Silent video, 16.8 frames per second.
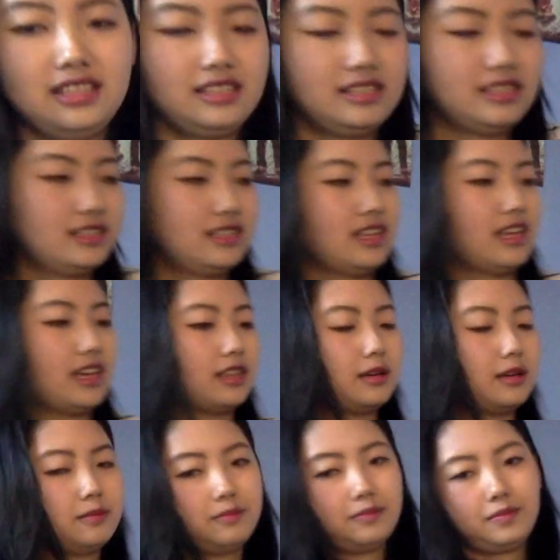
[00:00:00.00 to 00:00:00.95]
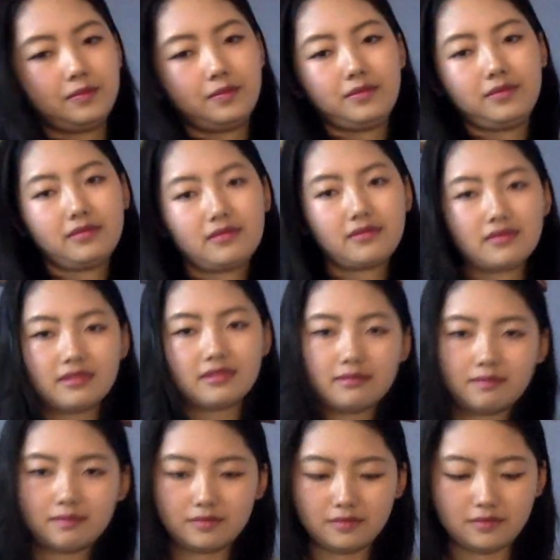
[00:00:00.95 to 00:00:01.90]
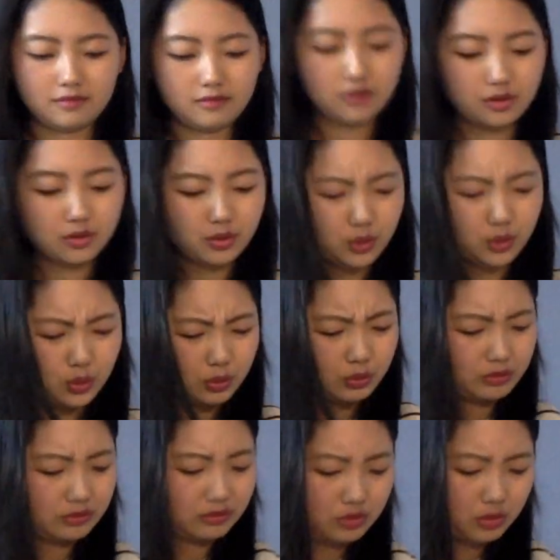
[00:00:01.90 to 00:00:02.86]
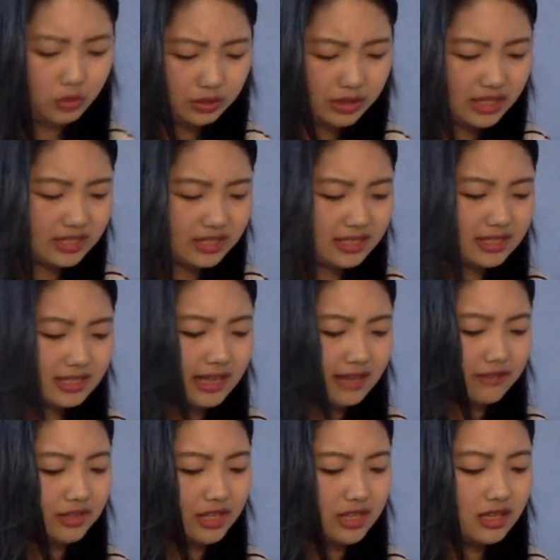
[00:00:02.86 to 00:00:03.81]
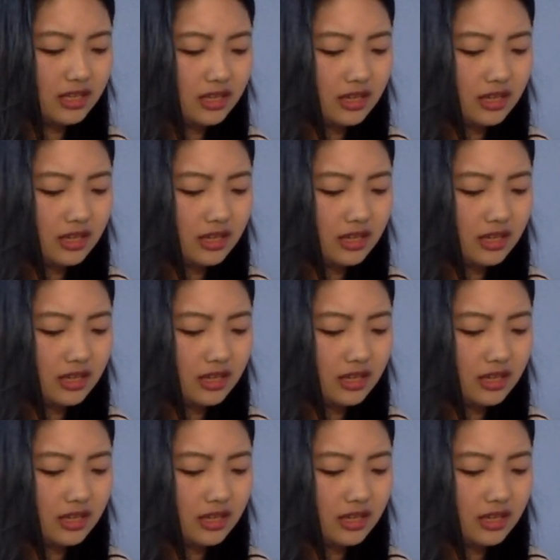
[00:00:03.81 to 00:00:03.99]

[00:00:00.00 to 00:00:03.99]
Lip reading: stand up. No. Oh, this is heavy.